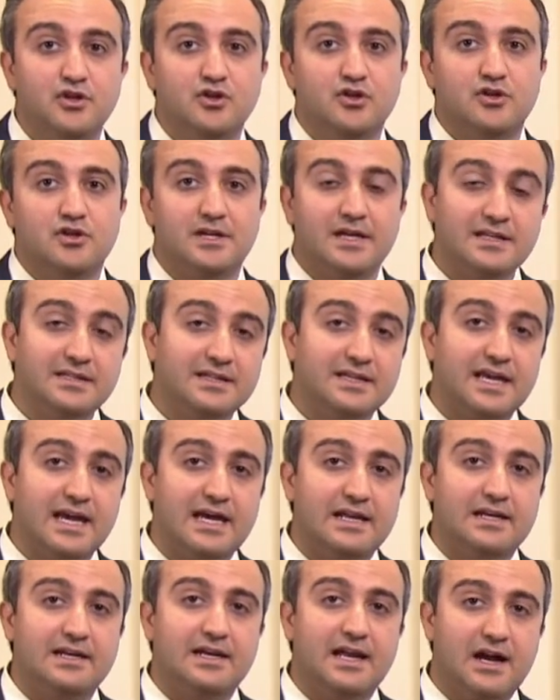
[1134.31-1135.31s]
could
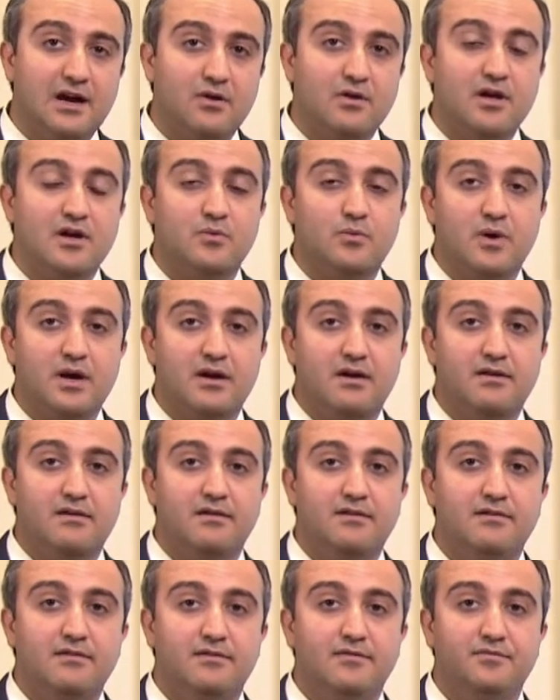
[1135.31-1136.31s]
indicate an area
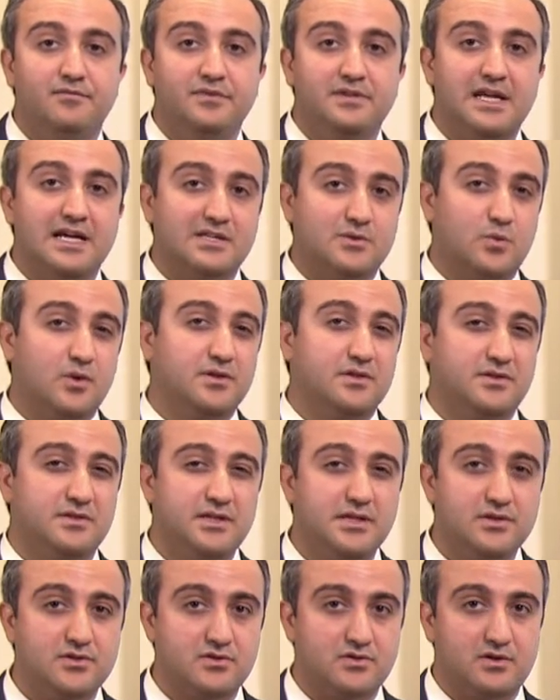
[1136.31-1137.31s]
where that's where the
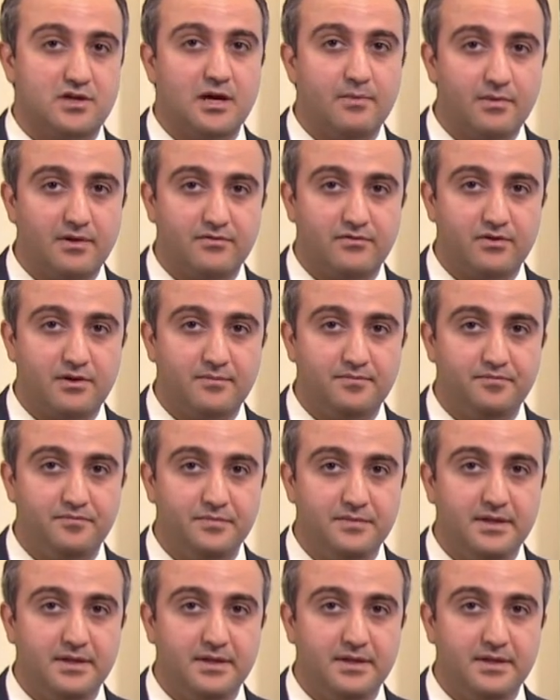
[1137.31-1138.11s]
seizures are coming from.